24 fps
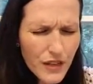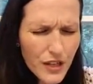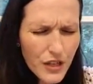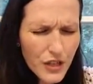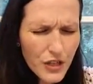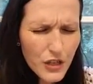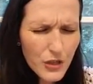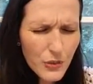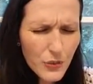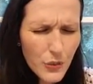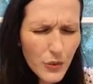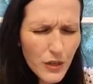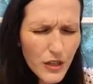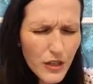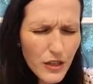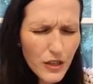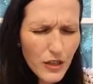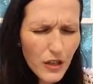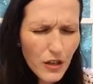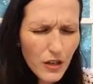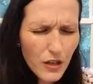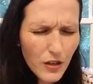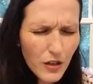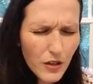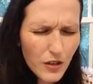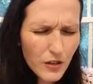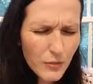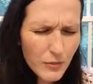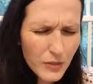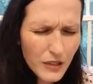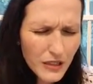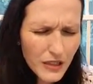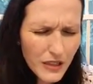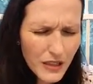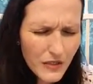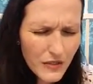So we are going to
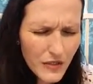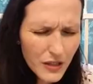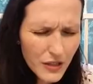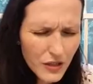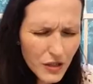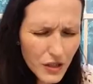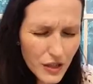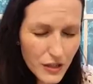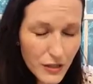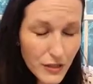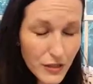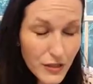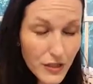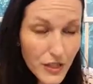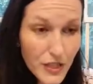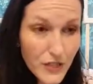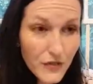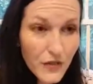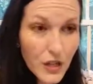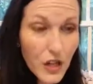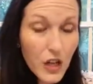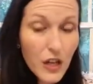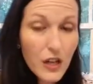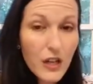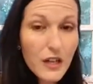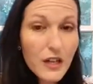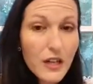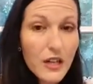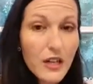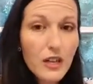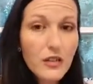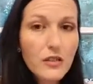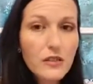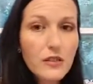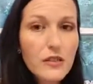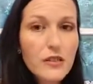believe in the justice of God
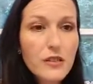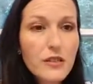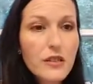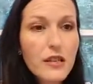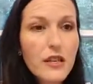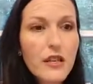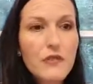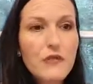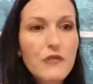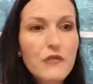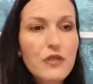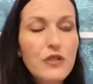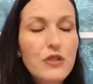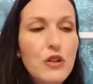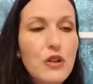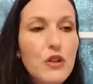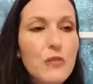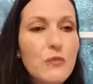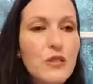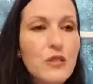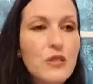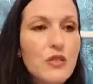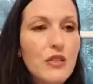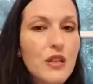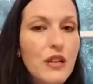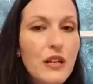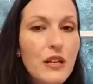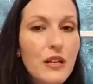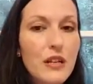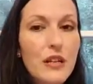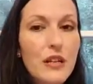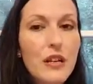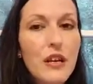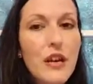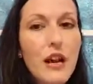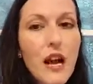here in this life. The psalmist
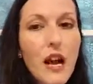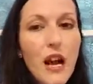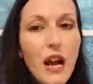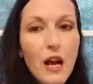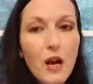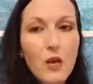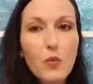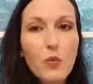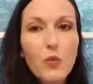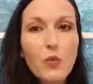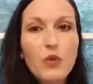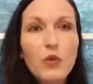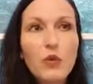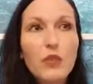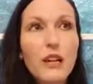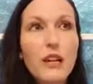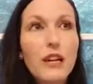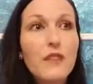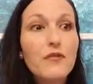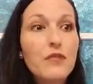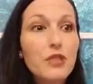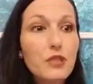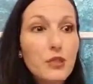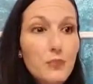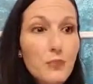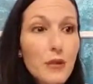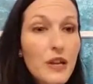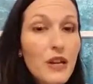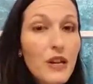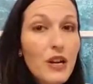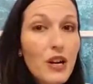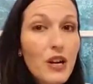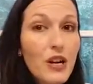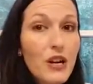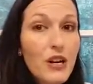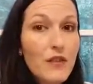said, I would have
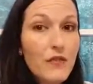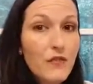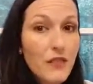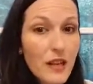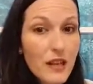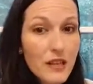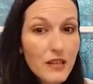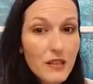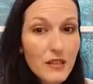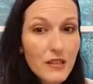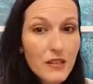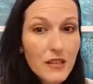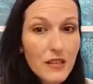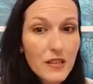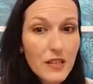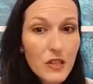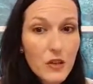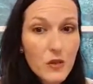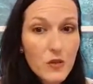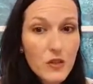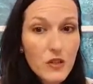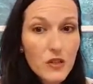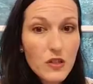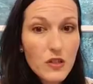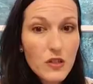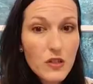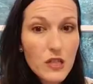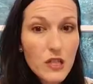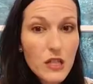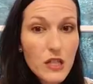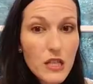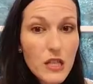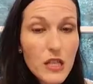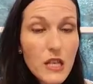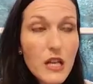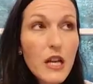despaired if I didn't think I was going to
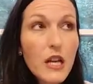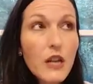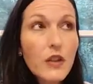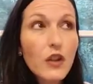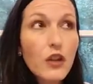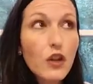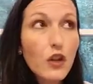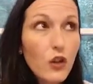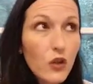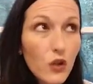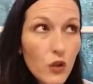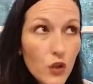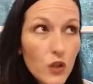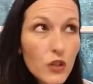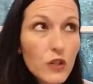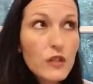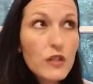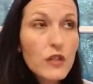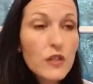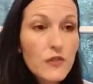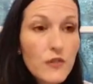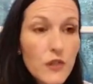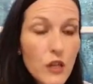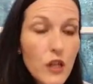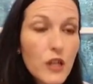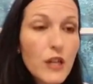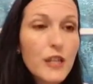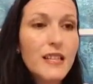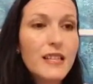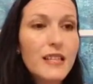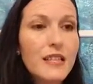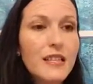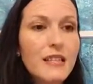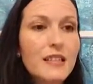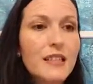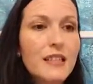see the goodness of God
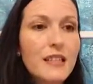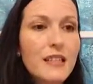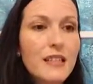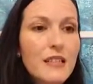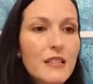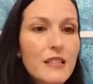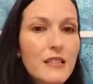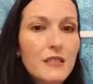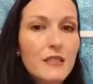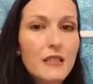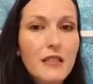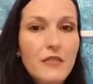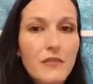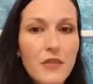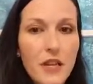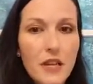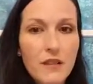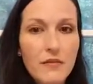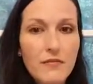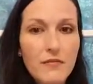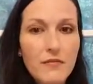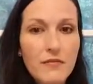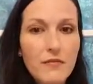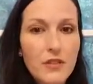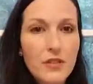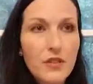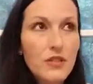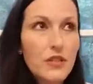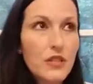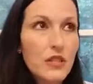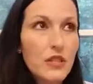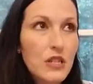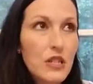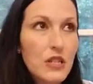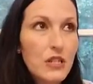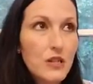in the land of the living. This is
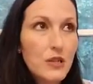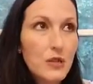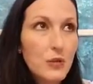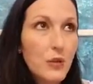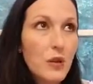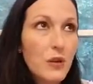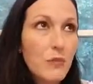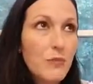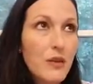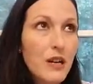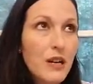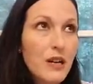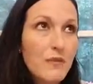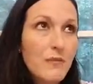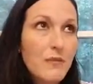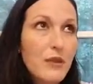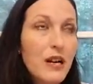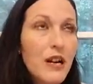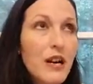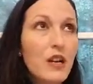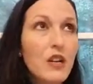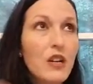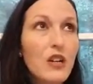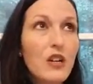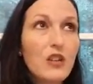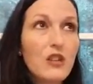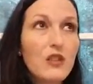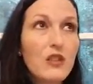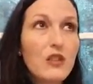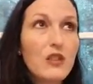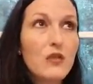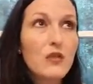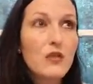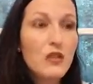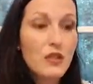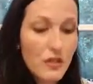not a sweet by and by. God's
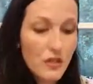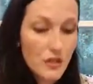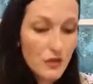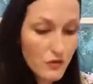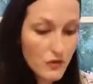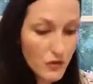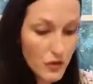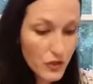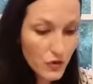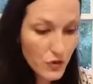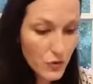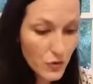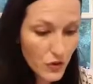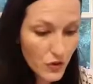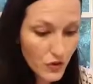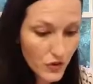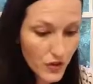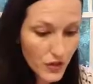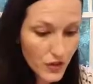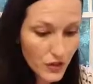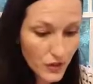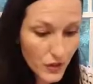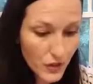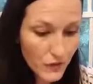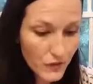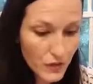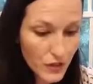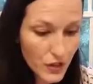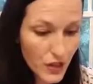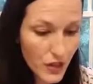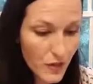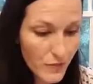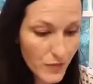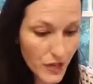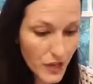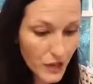going to restore things over
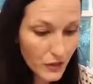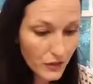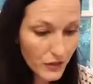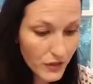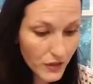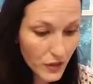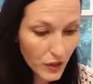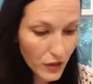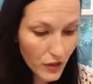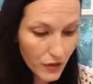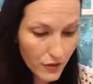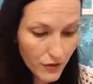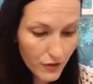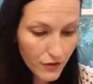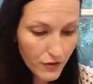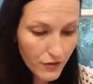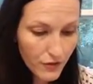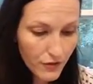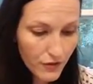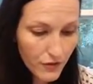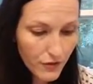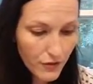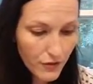time here in the earth.